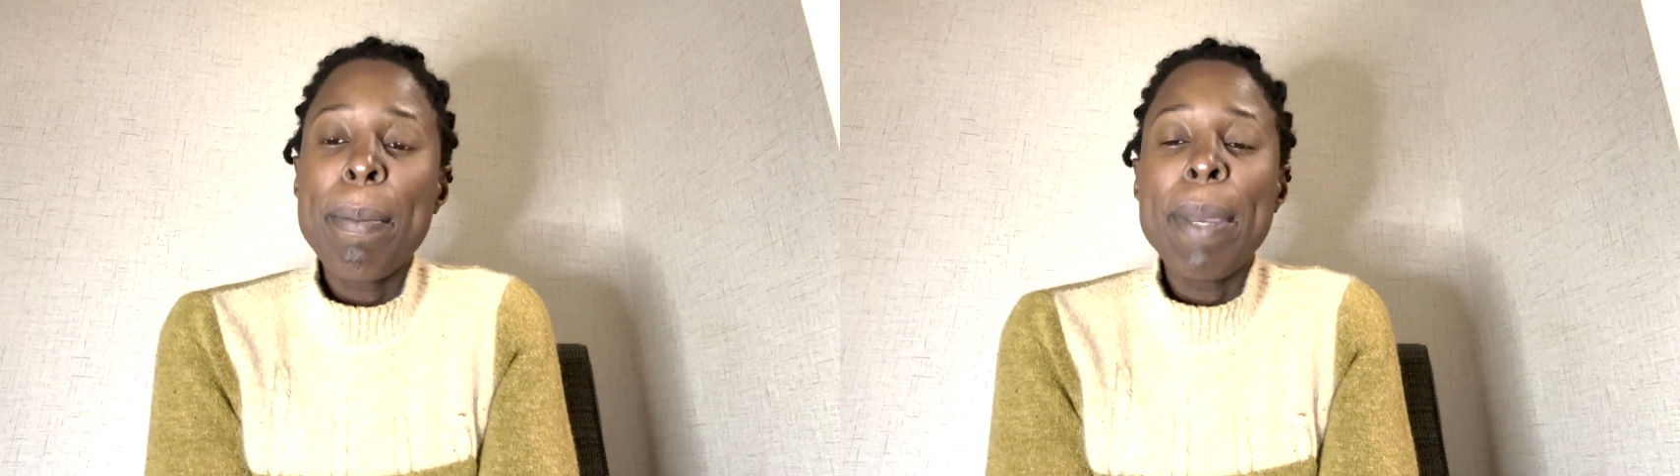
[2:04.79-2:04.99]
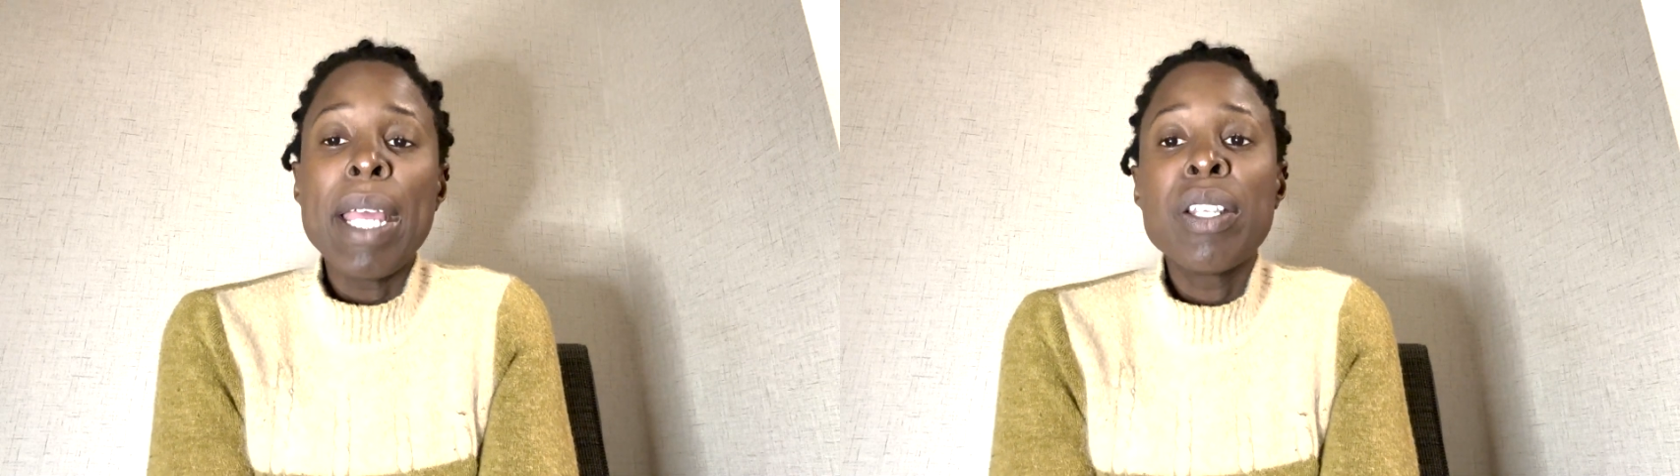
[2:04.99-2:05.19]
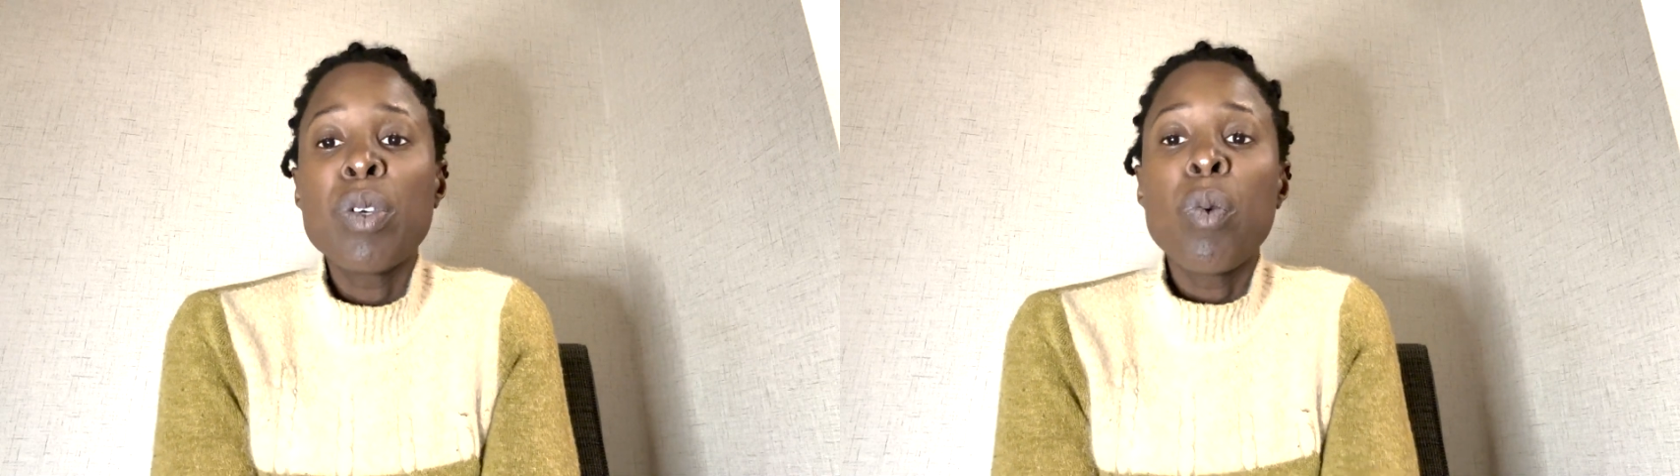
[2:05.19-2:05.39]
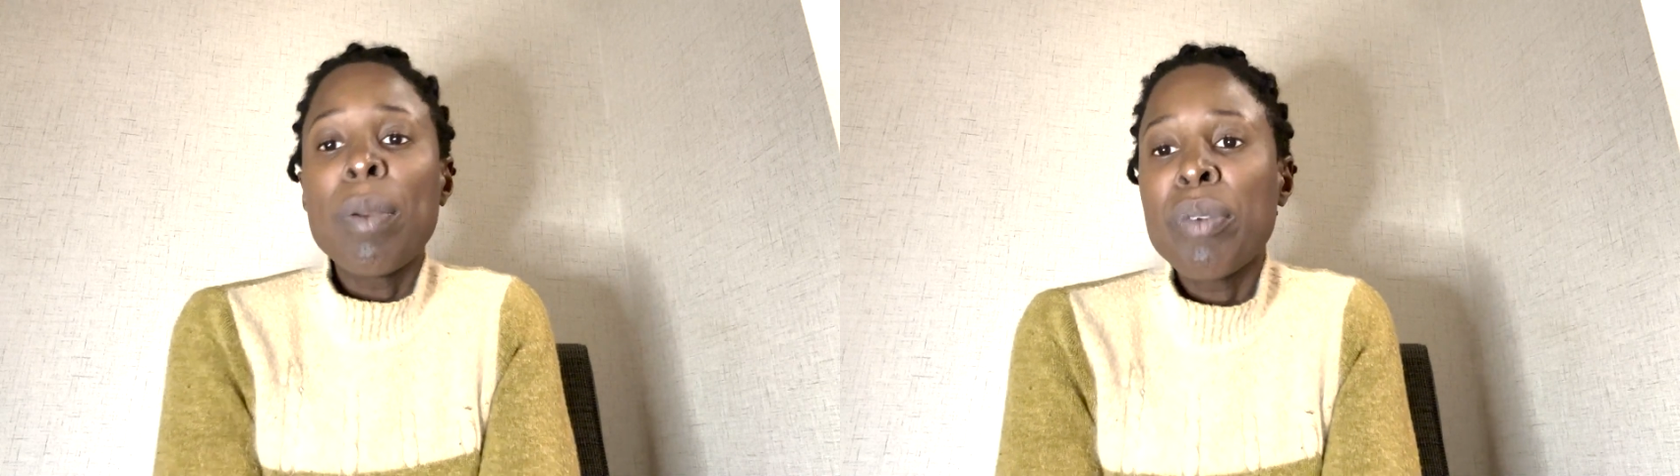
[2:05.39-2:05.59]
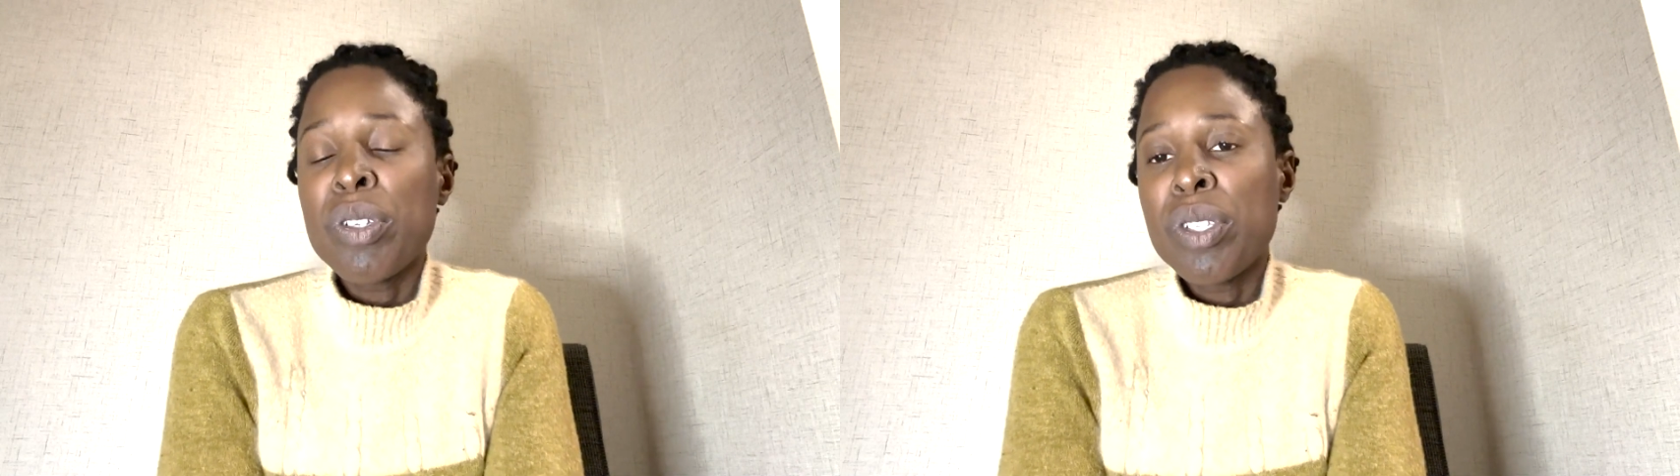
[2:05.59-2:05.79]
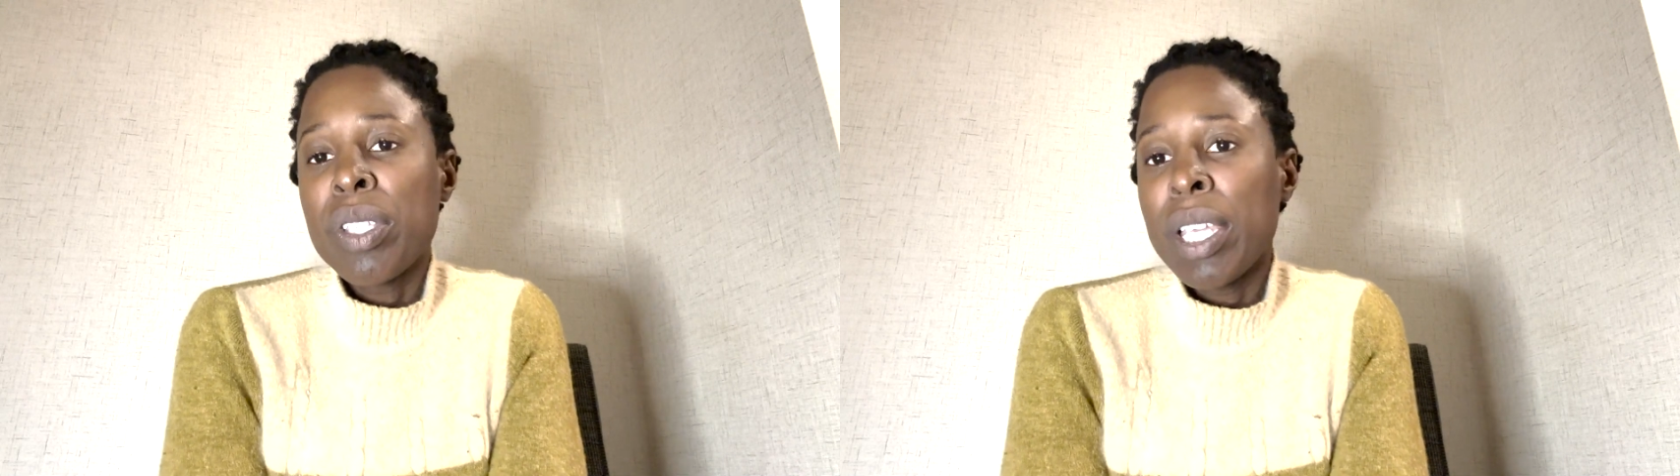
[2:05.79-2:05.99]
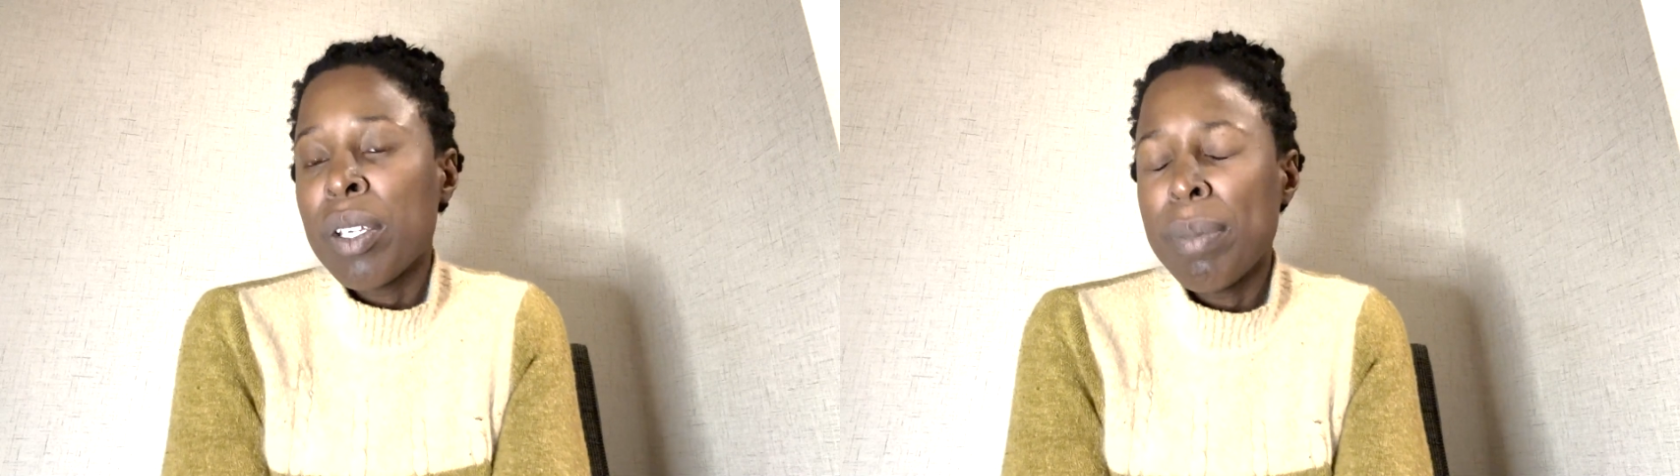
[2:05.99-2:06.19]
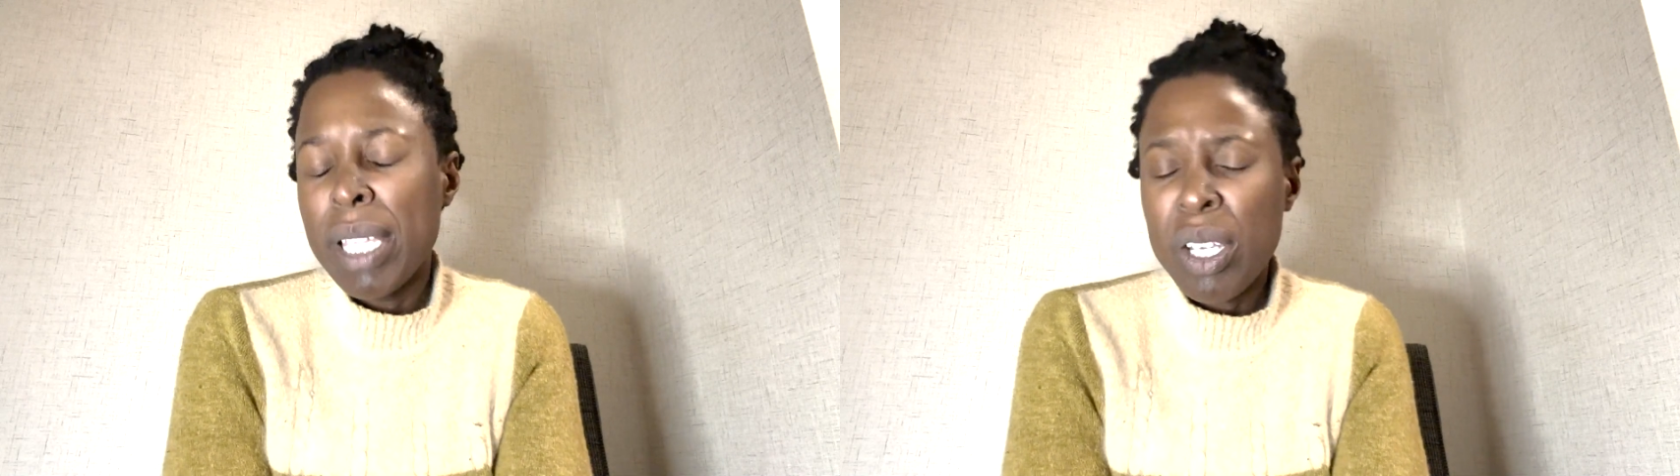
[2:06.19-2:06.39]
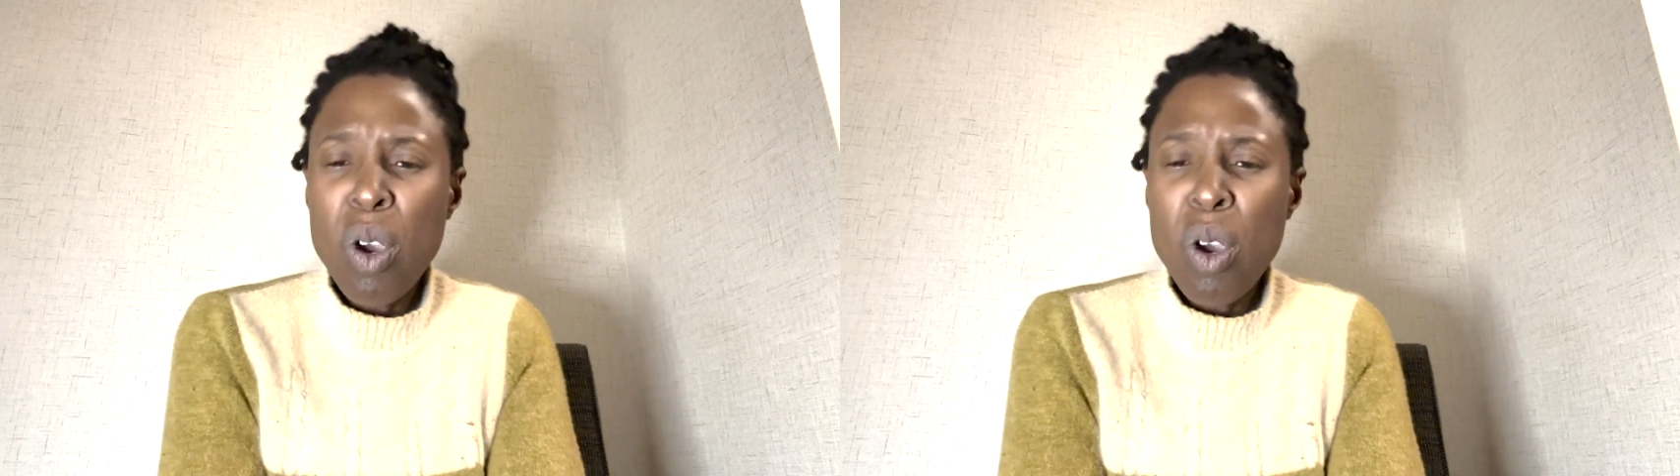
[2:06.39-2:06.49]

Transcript: And to one person, they could be like,